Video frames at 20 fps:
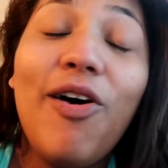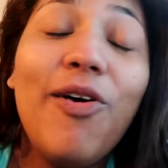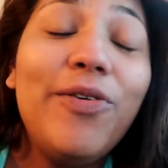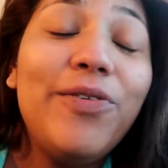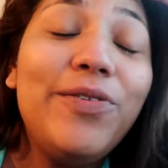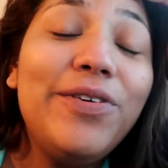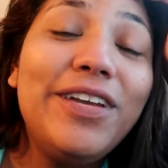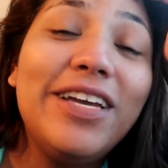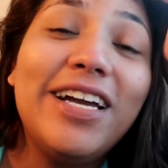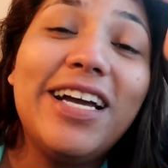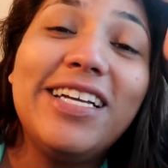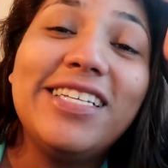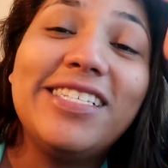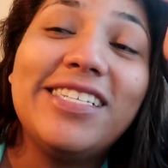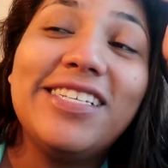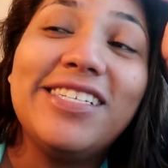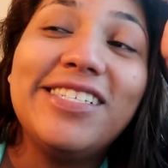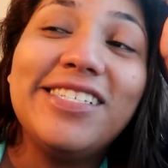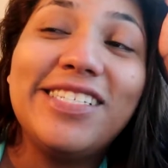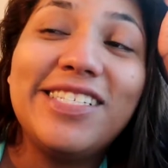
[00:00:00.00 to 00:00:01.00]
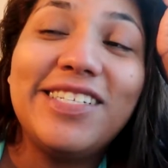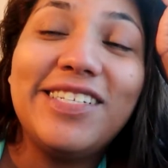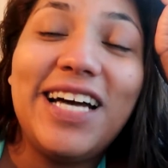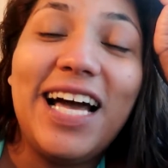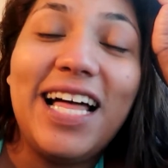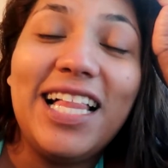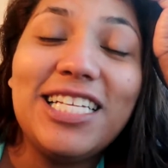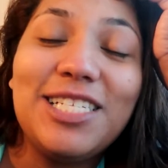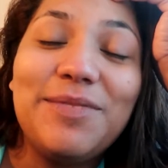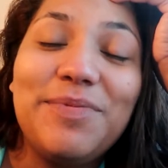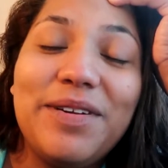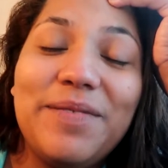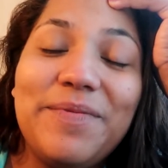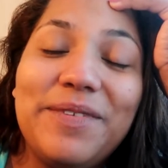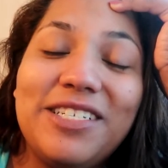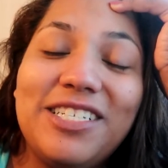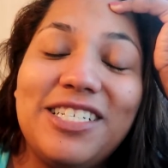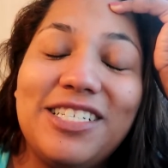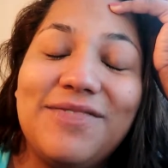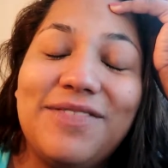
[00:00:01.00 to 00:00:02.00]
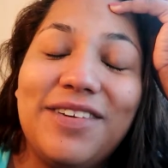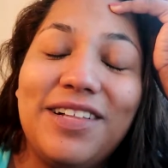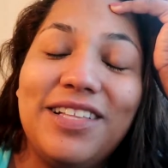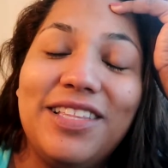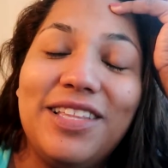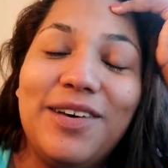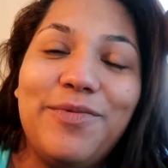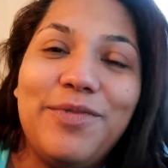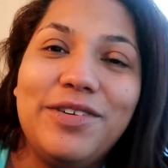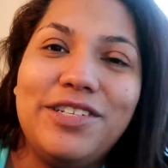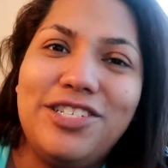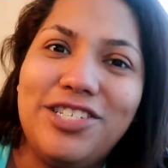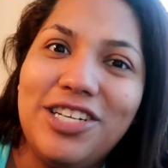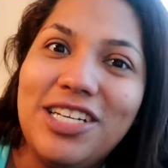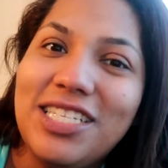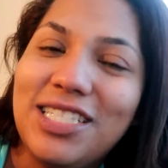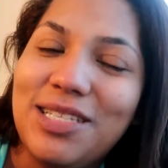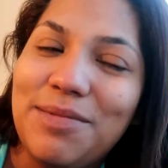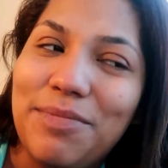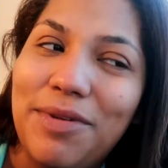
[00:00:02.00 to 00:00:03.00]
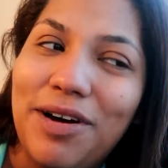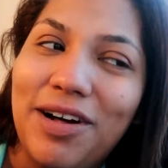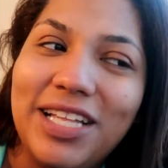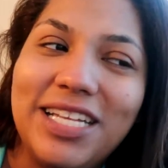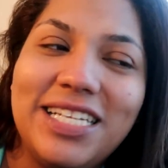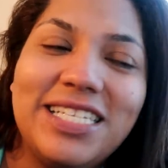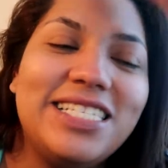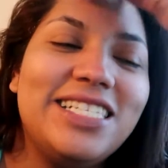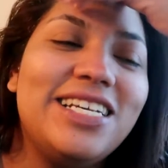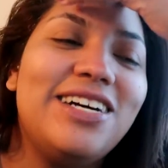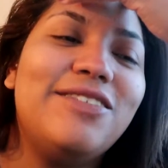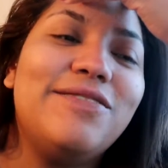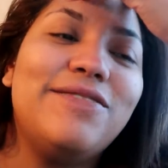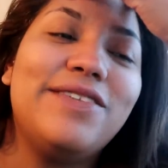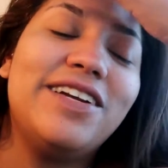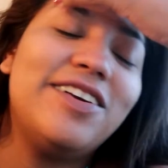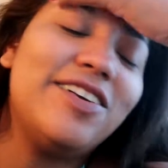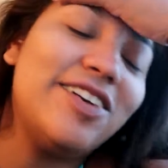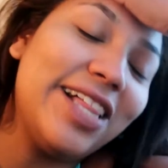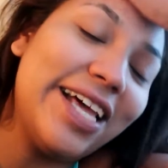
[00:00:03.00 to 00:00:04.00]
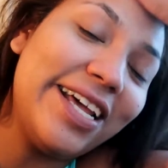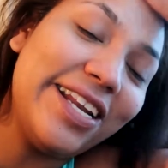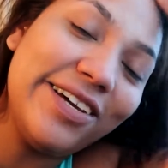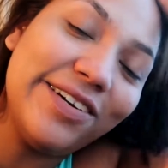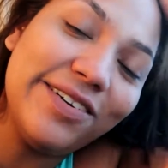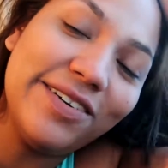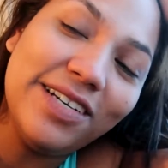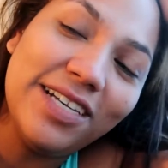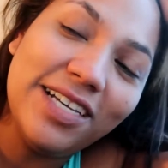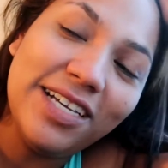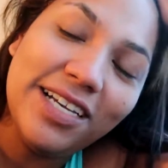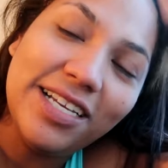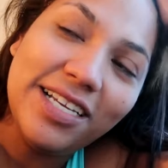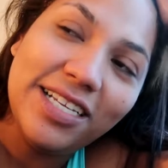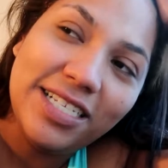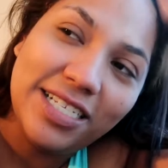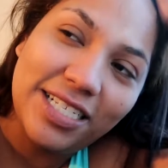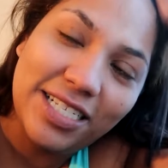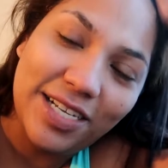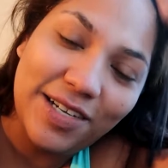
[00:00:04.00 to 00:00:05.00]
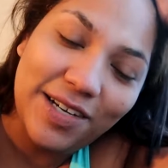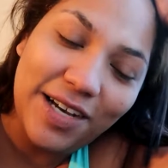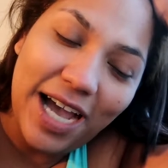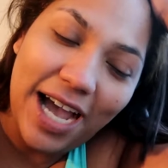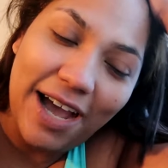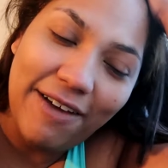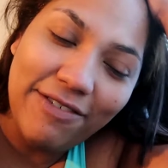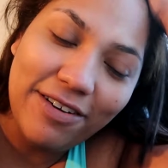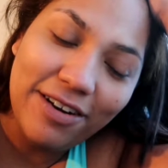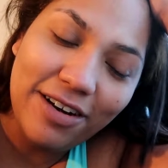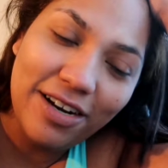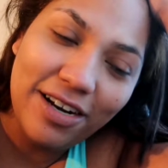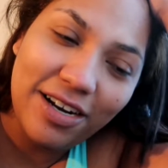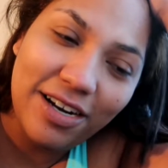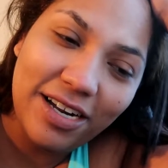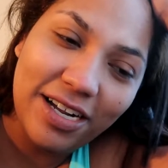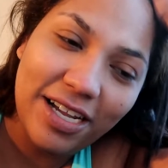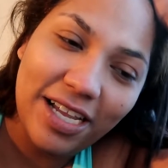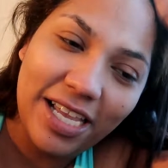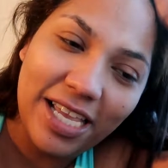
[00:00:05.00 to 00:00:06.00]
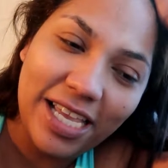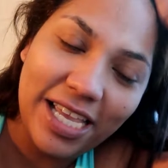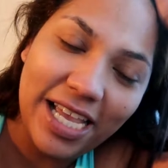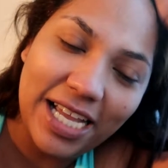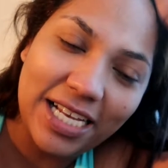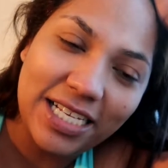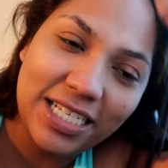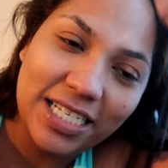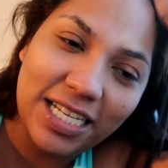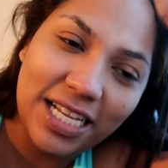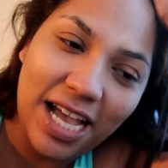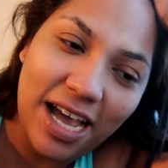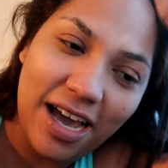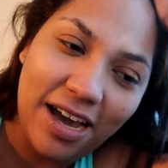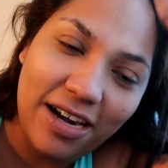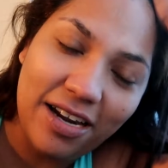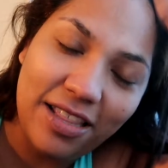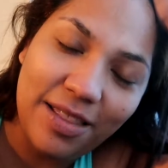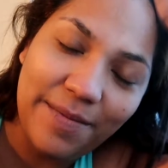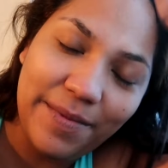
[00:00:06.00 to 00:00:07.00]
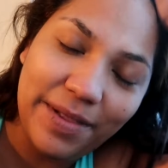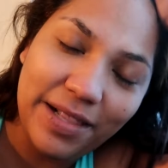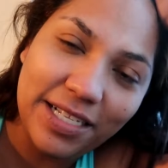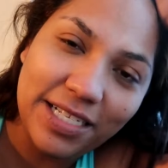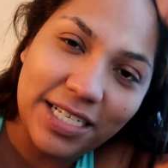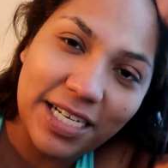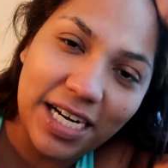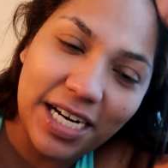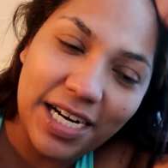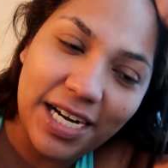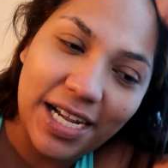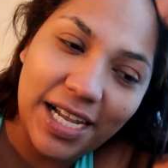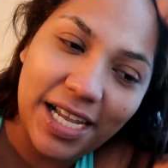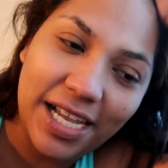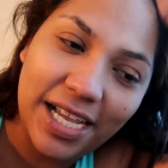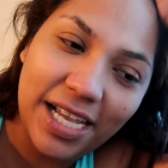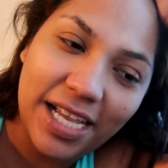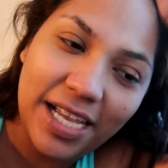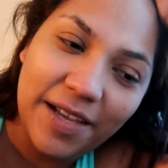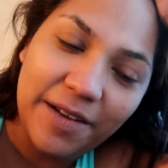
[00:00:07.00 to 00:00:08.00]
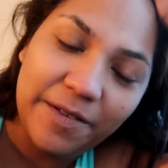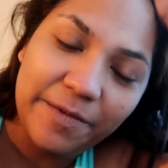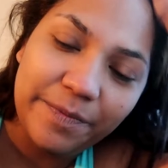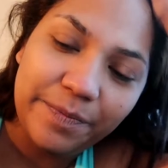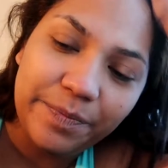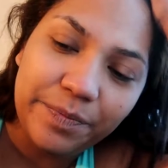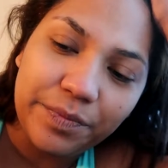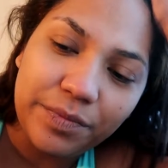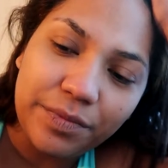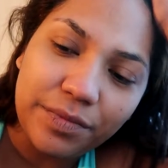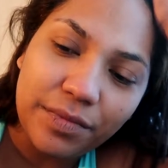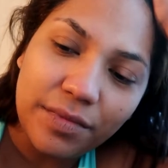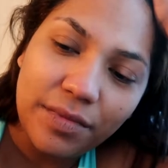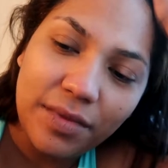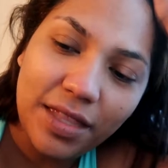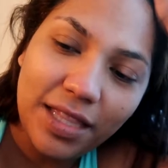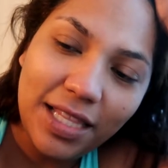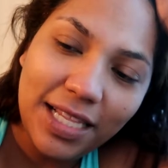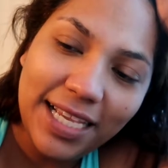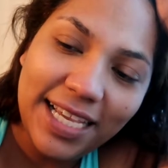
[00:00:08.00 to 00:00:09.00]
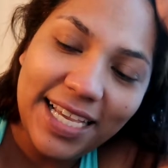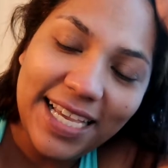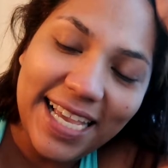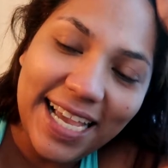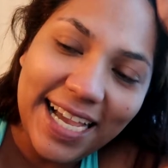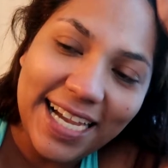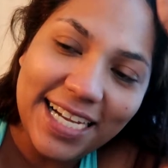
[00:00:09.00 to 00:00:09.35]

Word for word: oh you guys so Alex pretty much just fell in love with just the mall itself here in Orlando so after he gets out of the military he